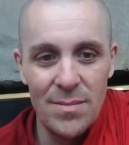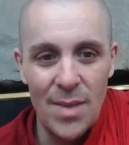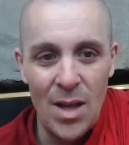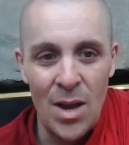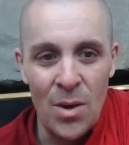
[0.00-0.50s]

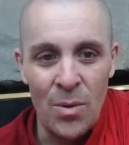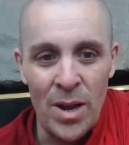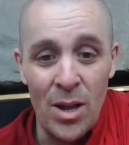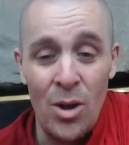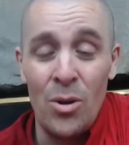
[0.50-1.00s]
All
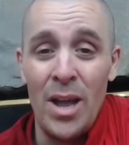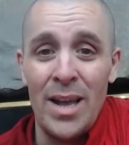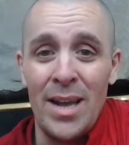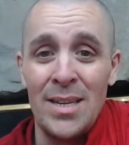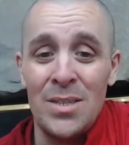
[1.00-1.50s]
right. Okay,
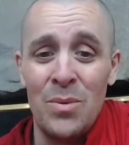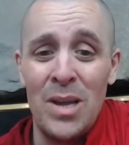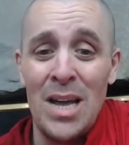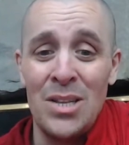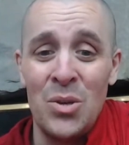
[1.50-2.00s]
guys, we
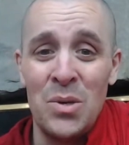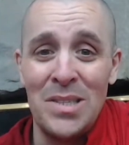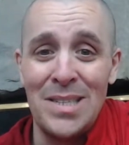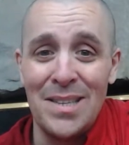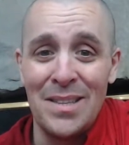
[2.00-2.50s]
got to do at
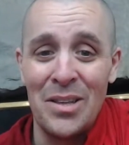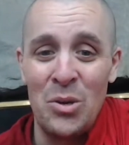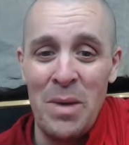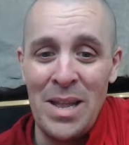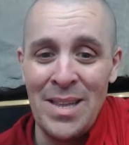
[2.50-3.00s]
least a little
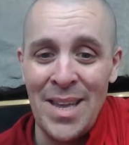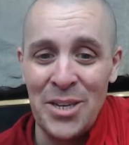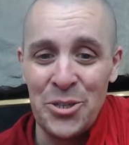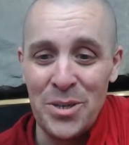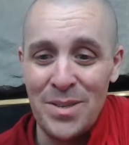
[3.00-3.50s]

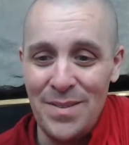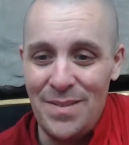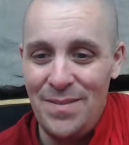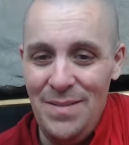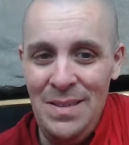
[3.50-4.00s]
meditation.
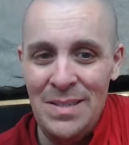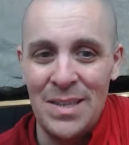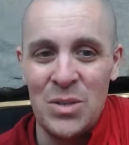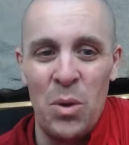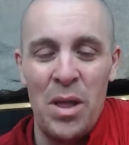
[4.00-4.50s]

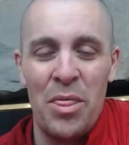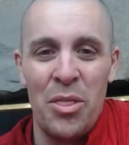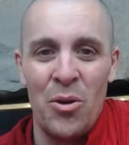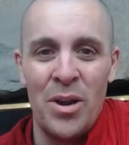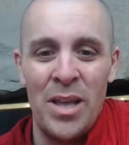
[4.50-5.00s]
It's
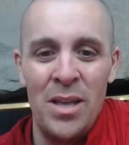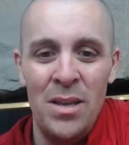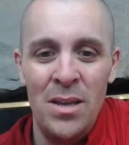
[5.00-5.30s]
1:30.